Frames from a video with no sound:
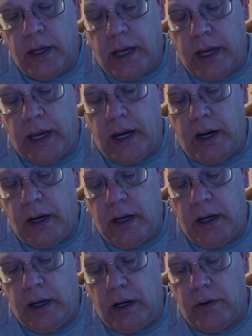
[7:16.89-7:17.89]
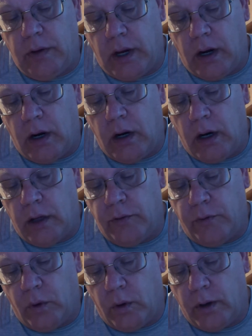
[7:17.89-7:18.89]
Hey, here they are on the
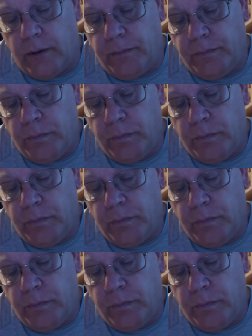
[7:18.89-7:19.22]
floor.